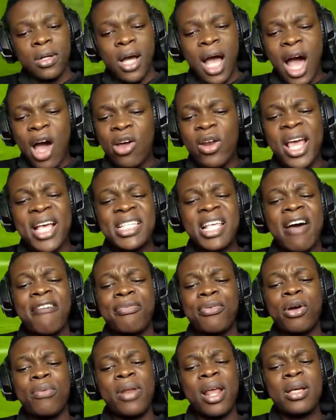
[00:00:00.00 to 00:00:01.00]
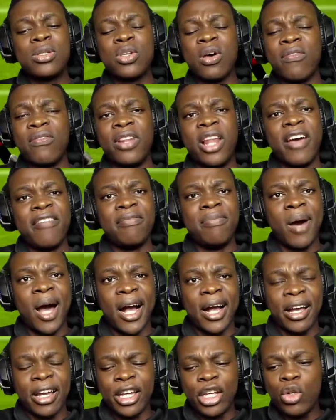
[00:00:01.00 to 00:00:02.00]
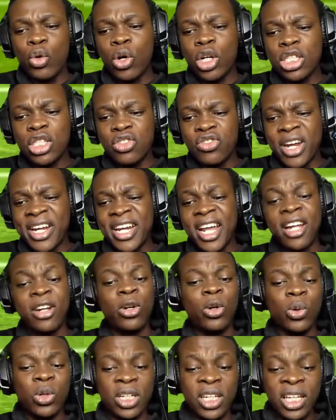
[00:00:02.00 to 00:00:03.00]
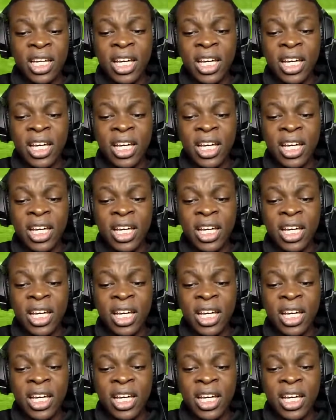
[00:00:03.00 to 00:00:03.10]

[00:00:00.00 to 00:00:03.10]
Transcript: I always have problems of left back. It was Renan Lodi.